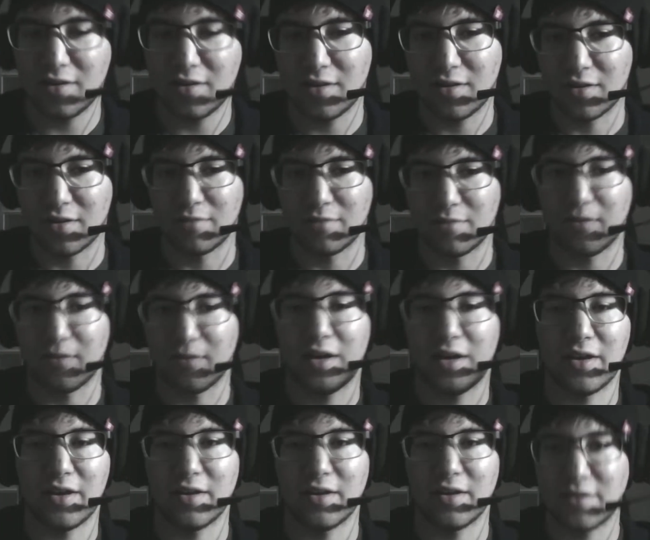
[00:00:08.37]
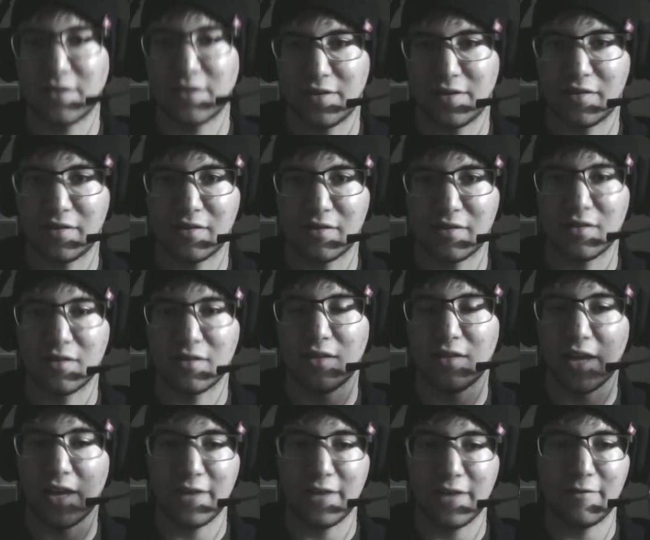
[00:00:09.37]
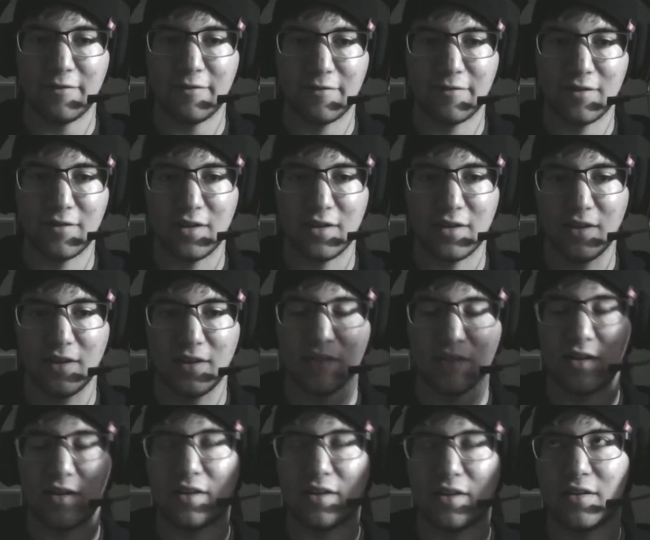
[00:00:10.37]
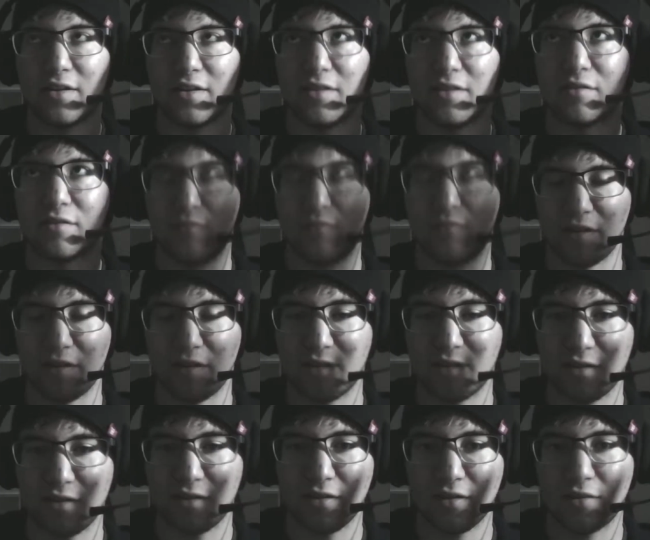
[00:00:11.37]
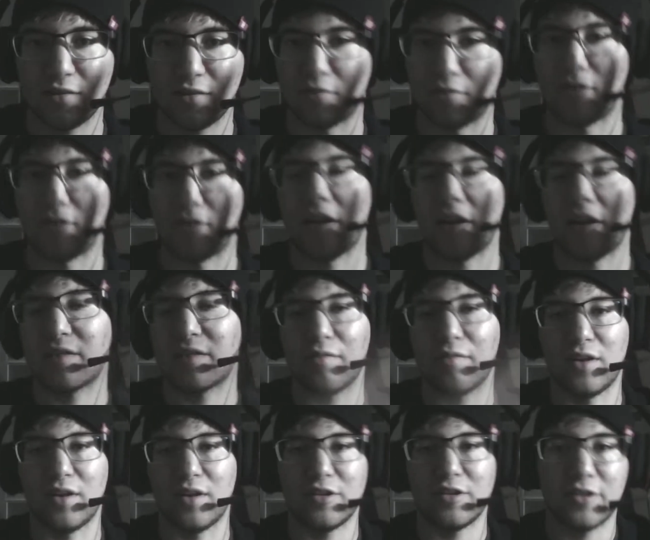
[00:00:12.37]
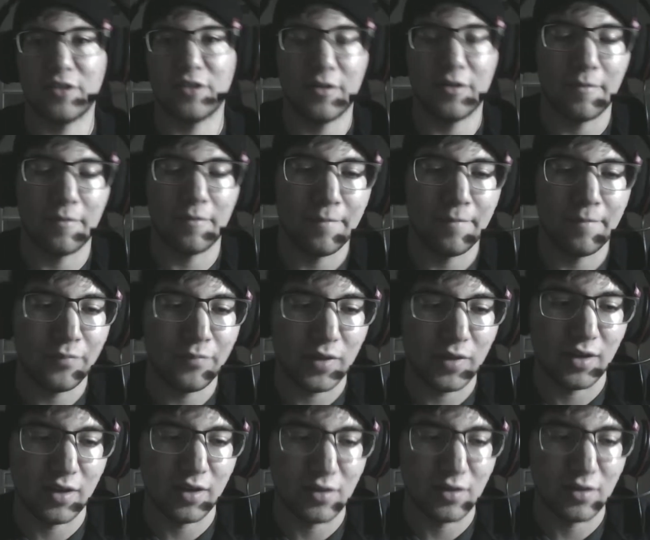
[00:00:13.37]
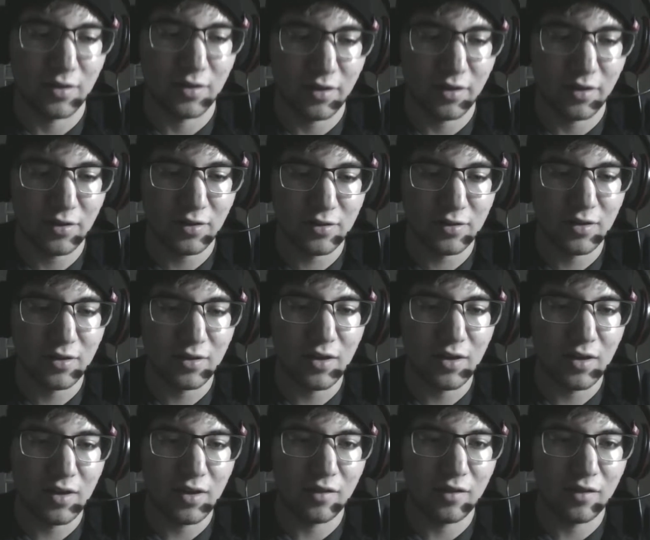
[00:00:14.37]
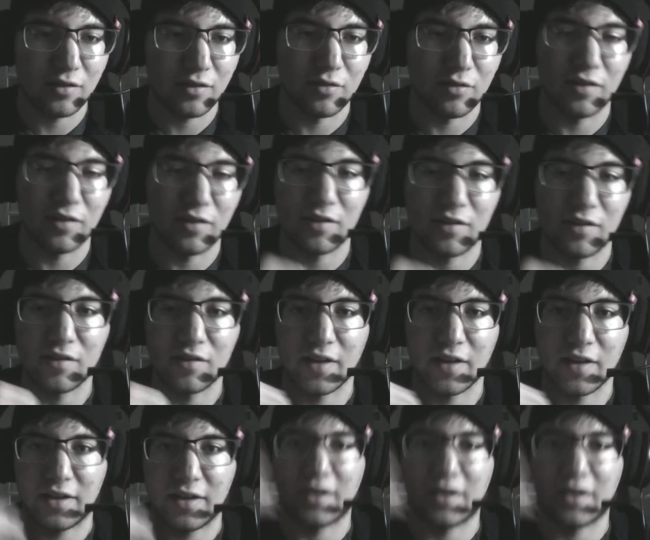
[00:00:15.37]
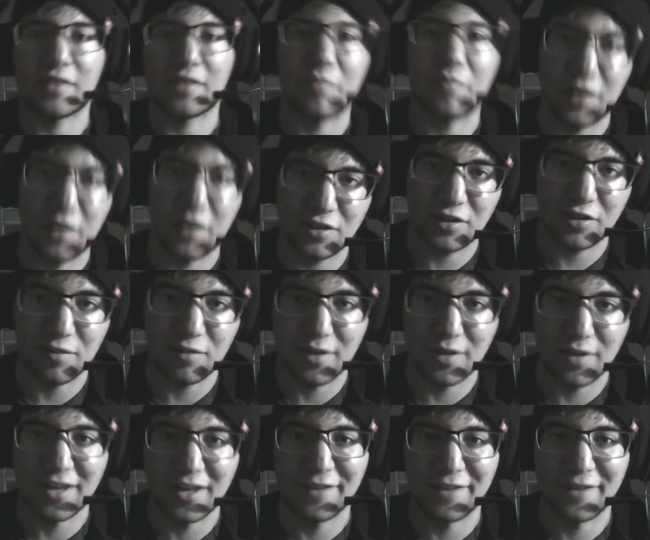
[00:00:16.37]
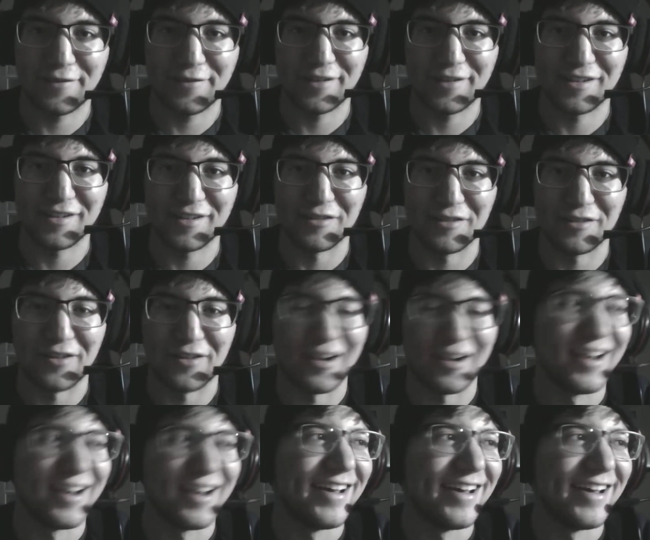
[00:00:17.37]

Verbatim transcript: Um, Hayat is life, Izah is reason or explanation in Turkish. So this is like an explanation of my life so far.